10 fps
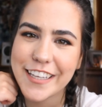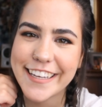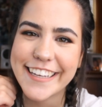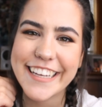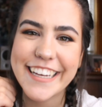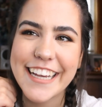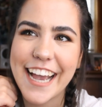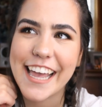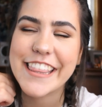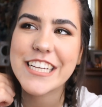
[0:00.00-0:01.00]

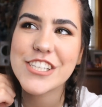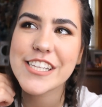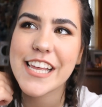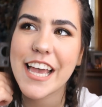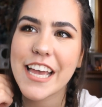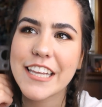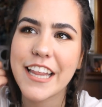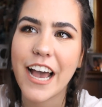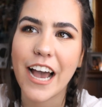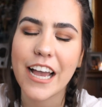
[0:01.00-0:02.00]
I think she said
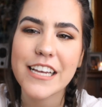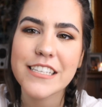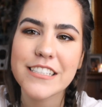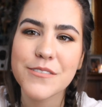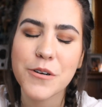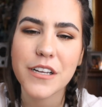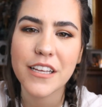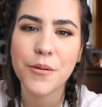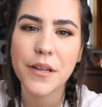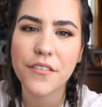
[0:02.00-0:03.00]
the eyes were a
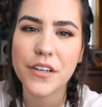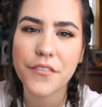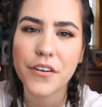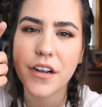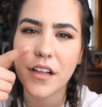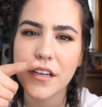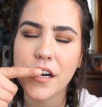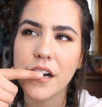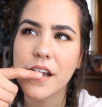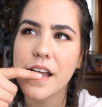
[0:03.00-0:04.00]
little bit of a different
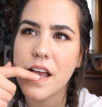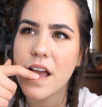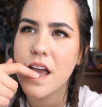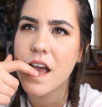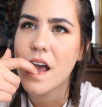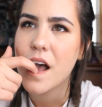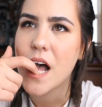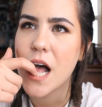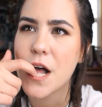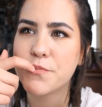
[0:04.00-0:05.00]
color
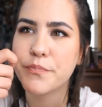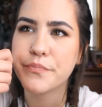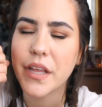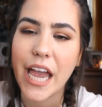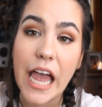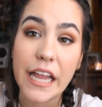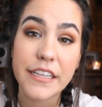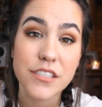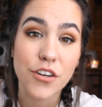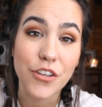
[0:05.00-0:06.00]
um, and
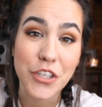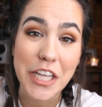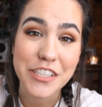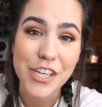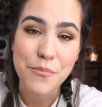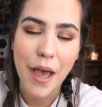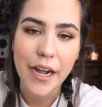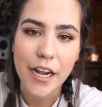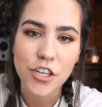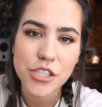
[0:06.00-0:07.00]
this girl looked like she had bad
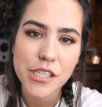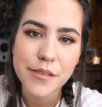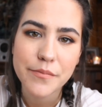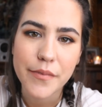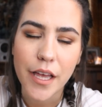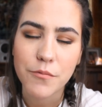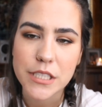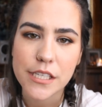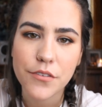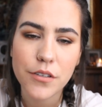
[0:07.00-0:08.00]
energy and
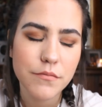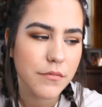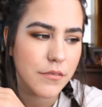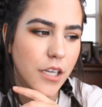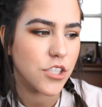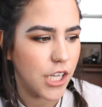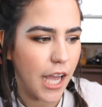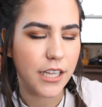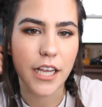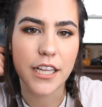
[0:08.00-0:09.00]
was evil because she
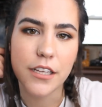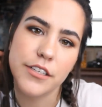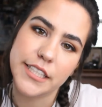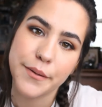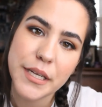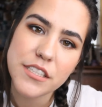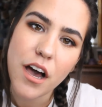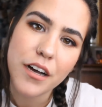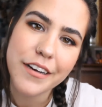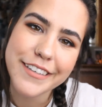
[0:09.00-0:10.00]
had like a little demon
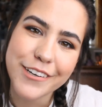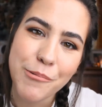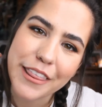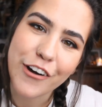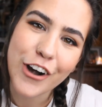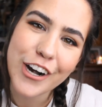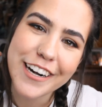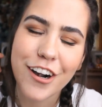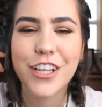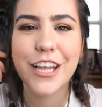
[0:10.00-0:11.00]
dog with her,
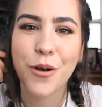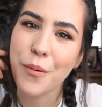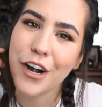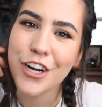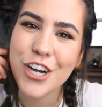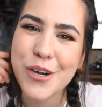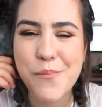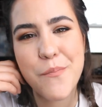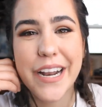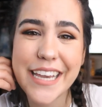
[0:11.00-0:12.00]
her little partner,
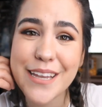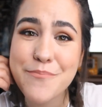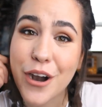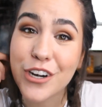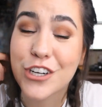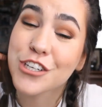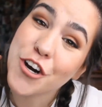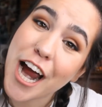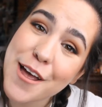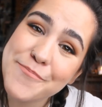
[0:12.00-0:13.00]
buddy, partner in
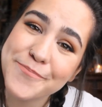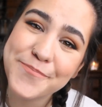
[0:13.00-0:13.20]
crime,